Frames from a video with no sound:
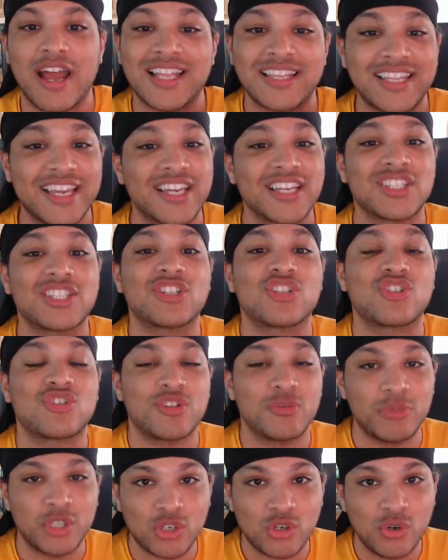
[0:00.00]
I think it's
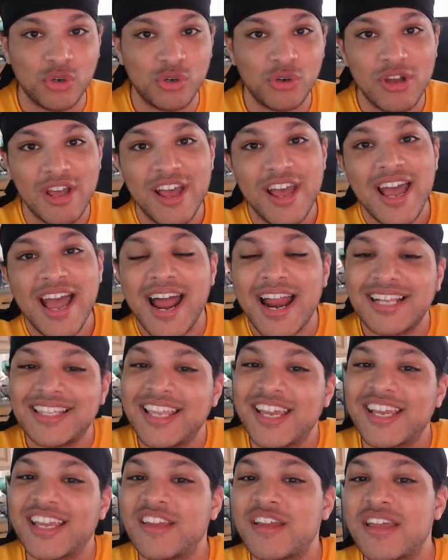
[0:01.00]
extremely cool, and I
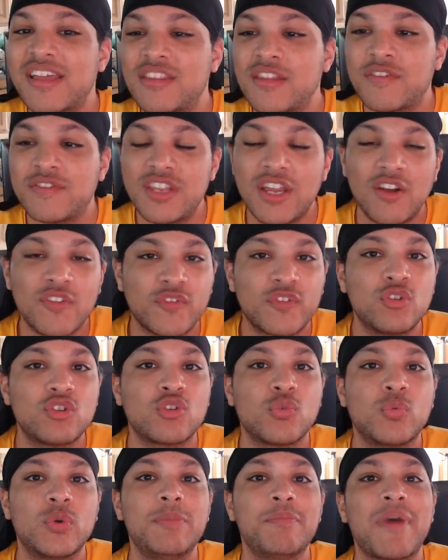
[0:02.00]
think in the near
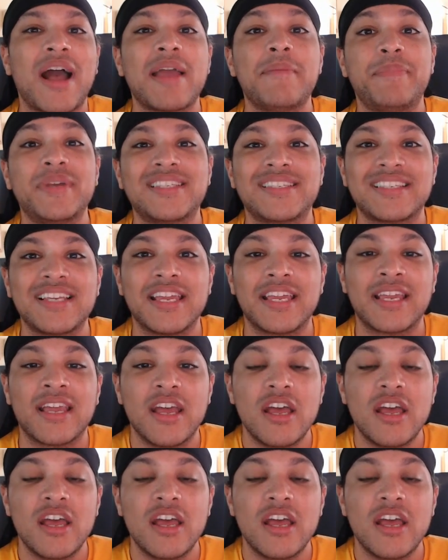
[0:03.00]
future we might be seeing